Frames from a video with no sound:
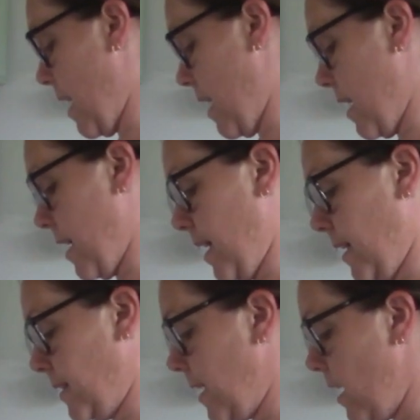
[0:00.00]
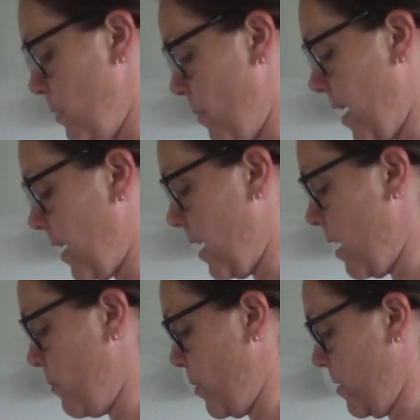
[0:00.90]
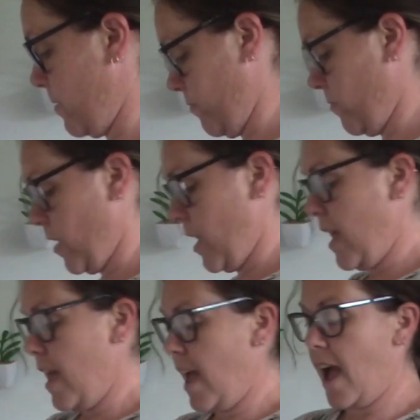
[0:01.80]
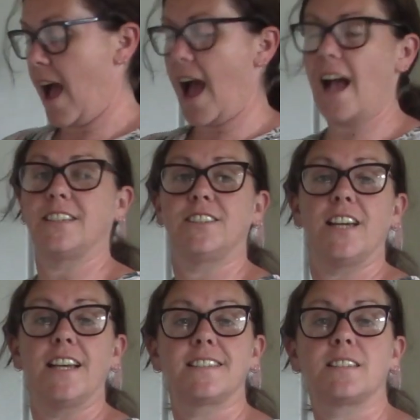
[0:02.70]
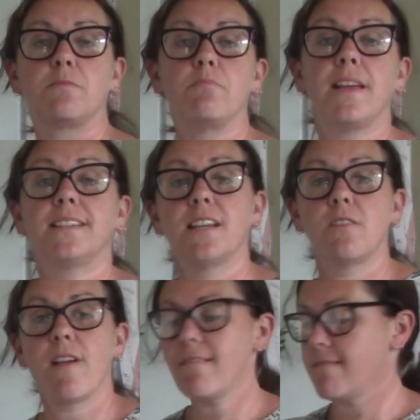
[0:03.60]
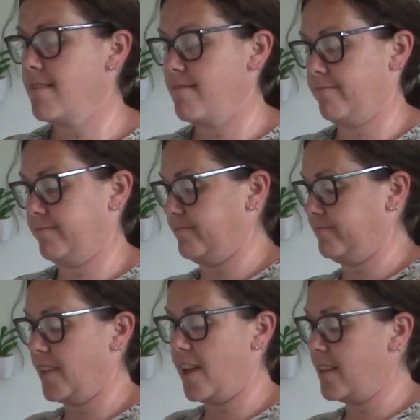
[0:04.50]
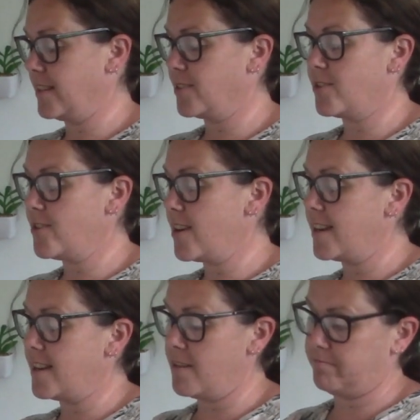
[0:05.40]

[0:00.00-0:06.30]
I tie the bag up and just mix it around, and that's all I do.